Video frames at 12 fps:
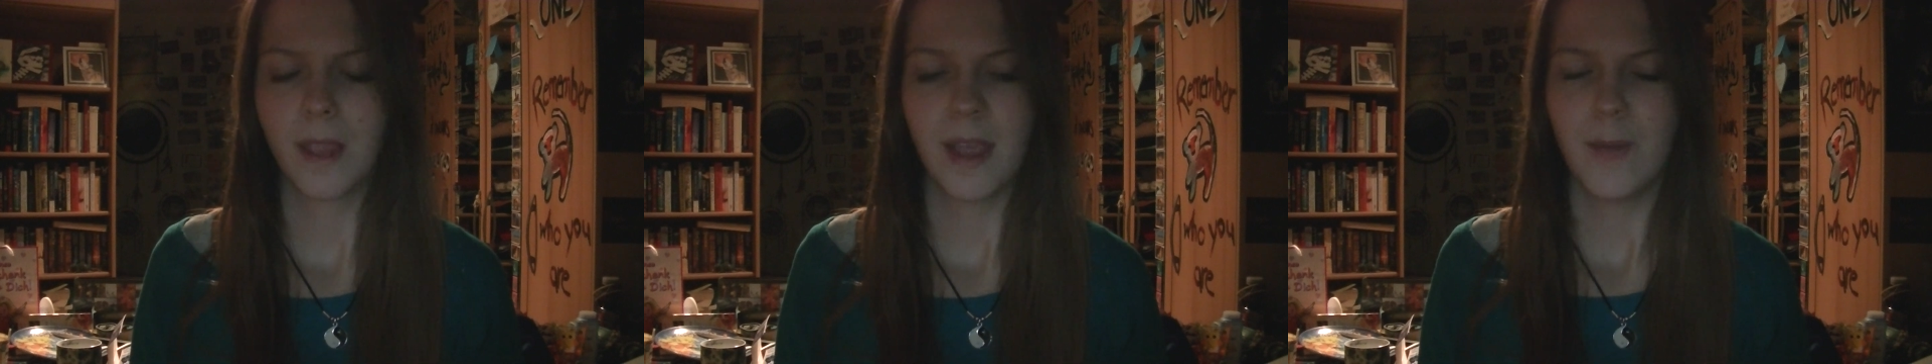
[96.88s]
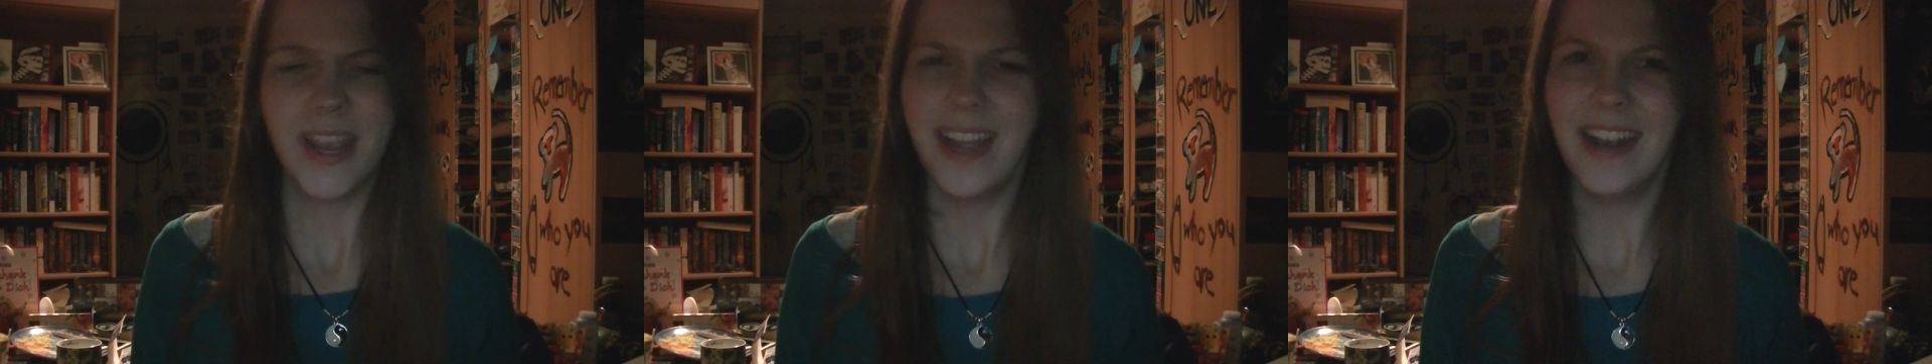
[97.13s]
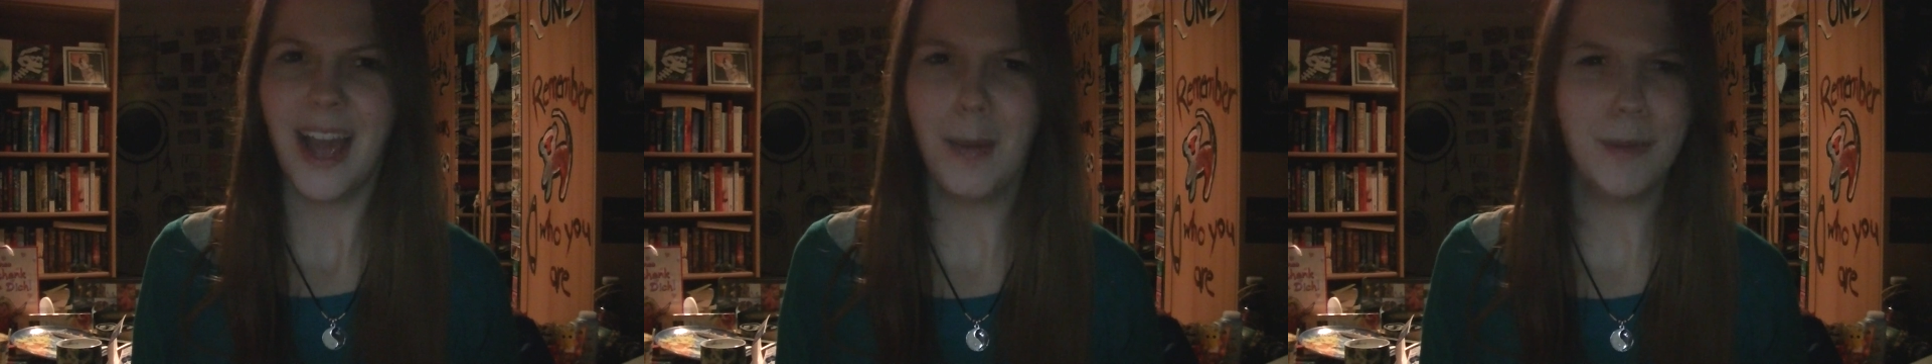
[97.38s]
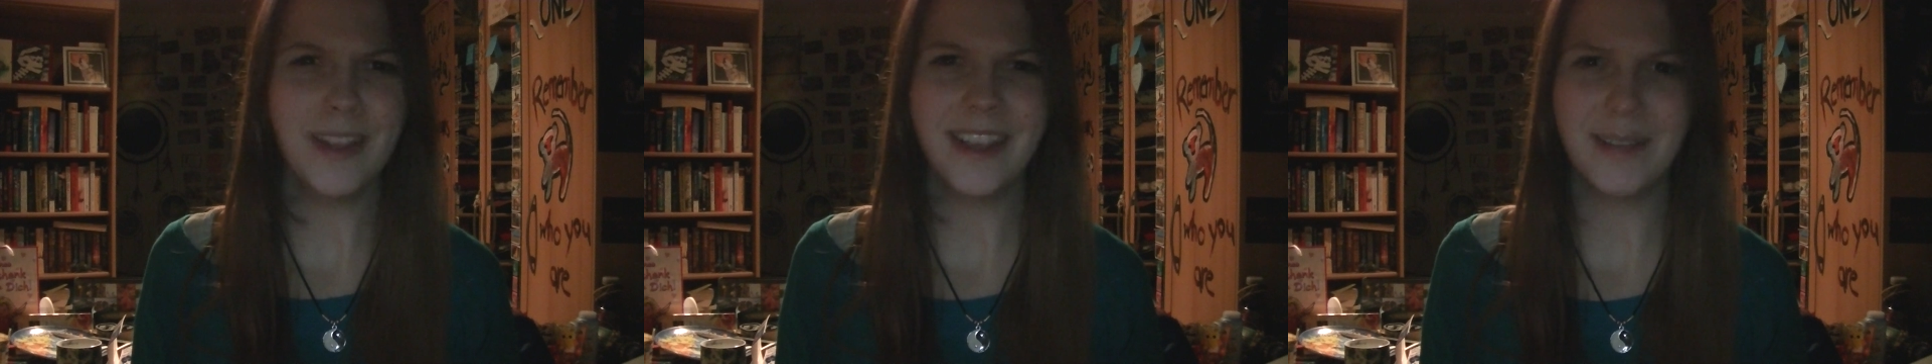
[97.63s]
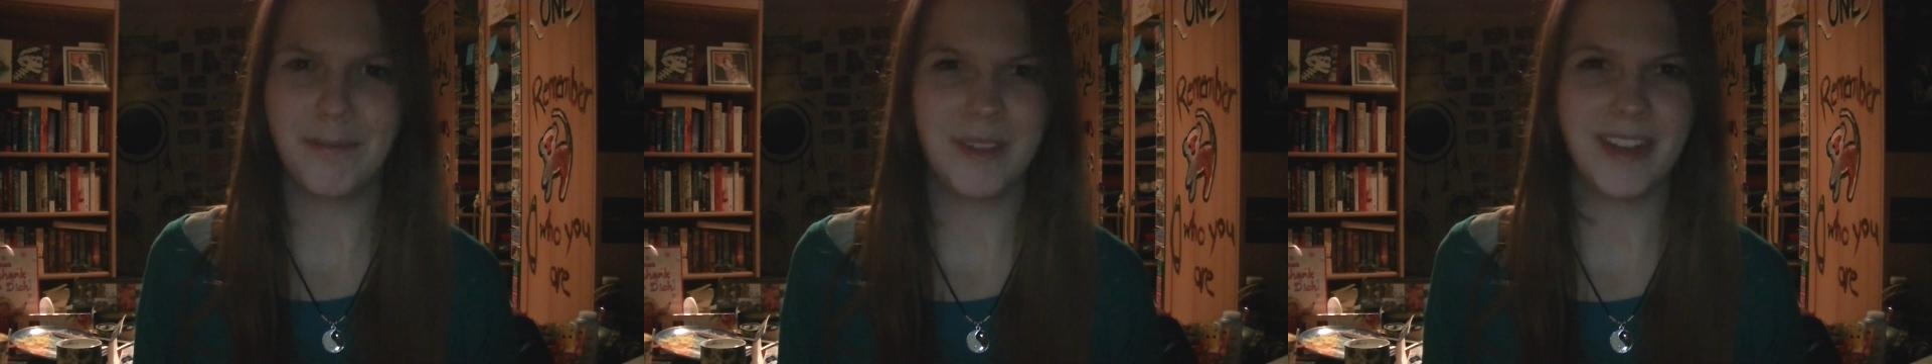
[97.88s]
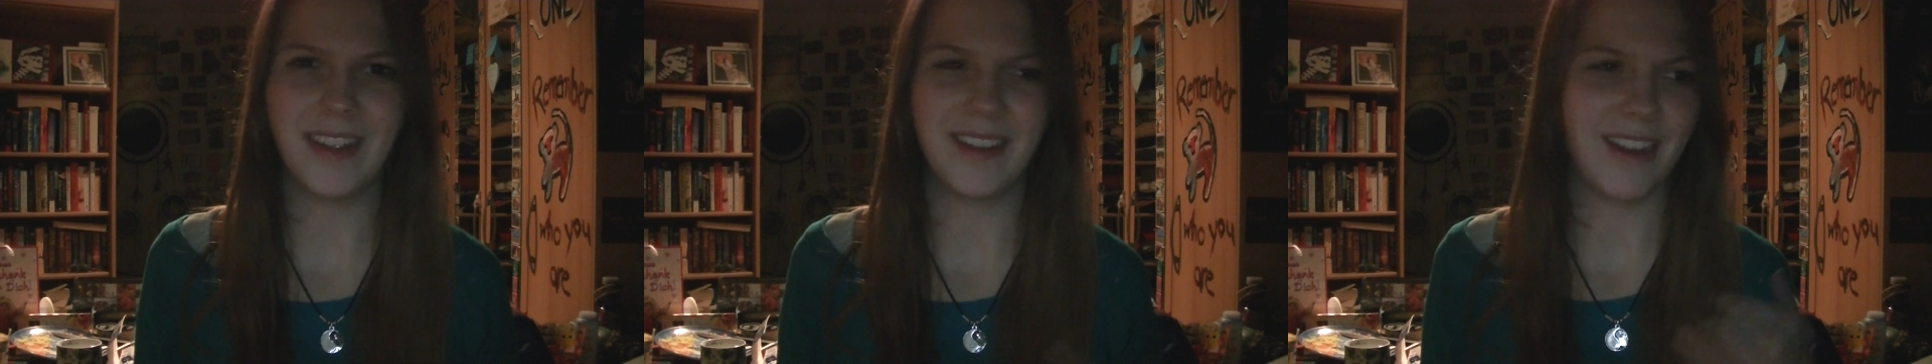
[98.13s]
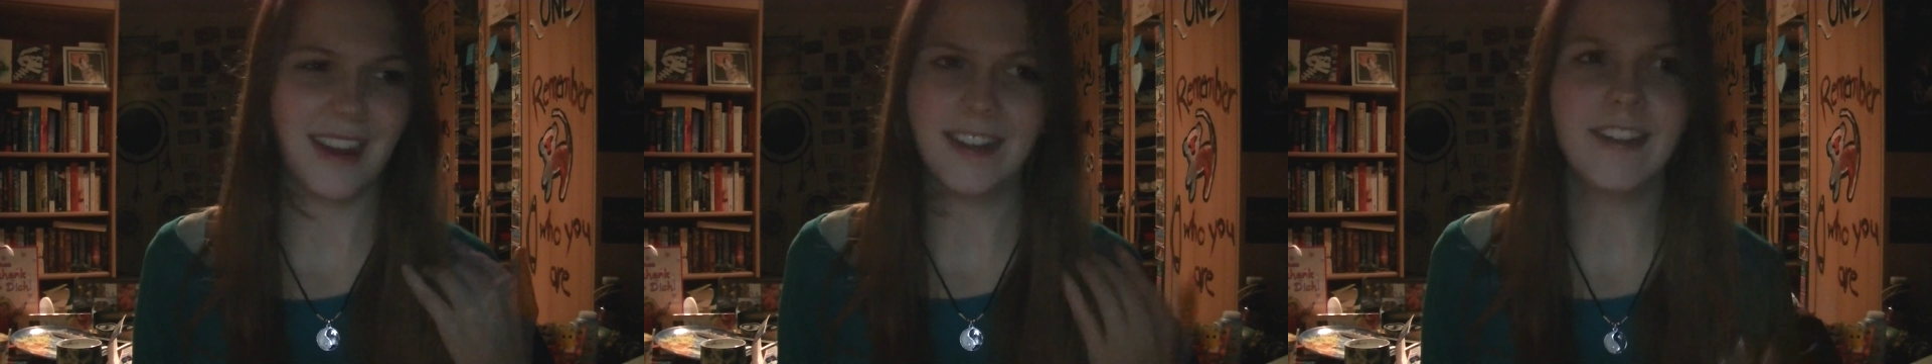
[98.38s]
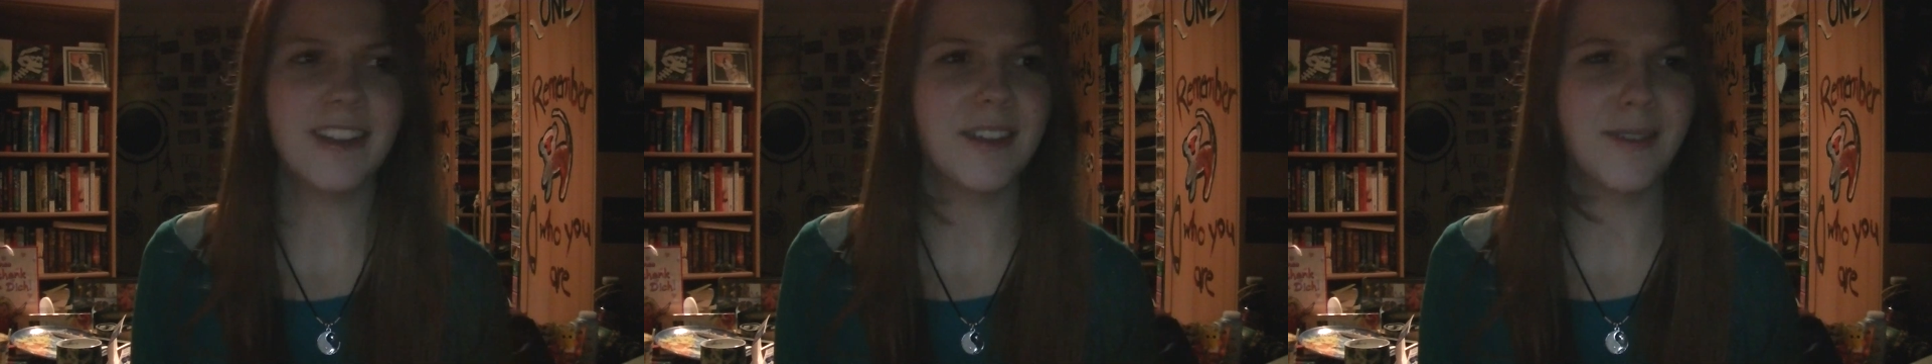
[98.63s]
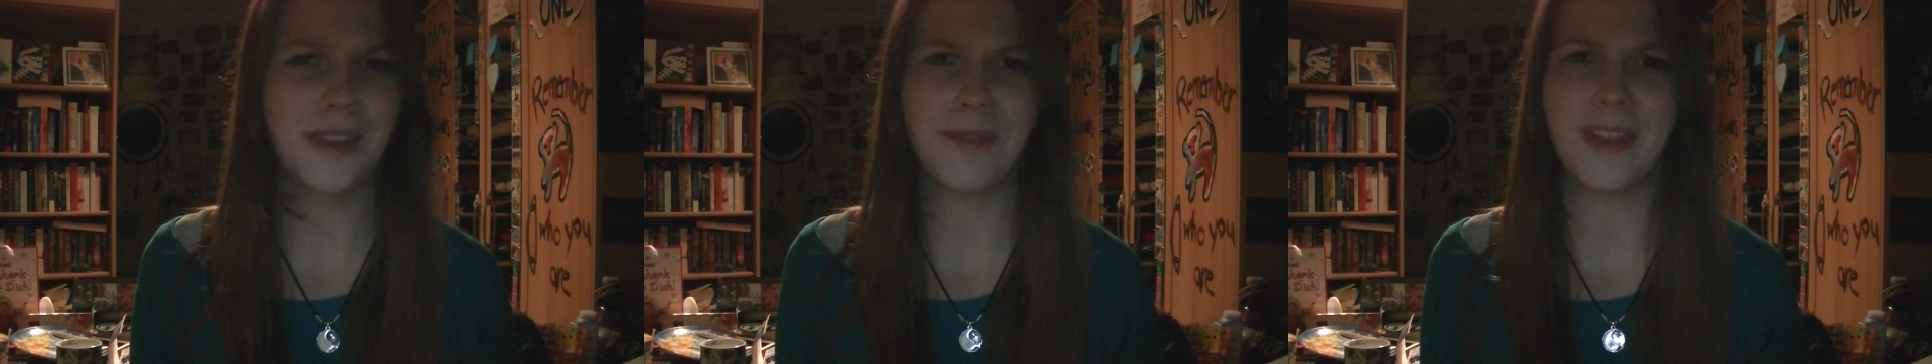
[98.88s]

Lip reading: We can happily admit that other living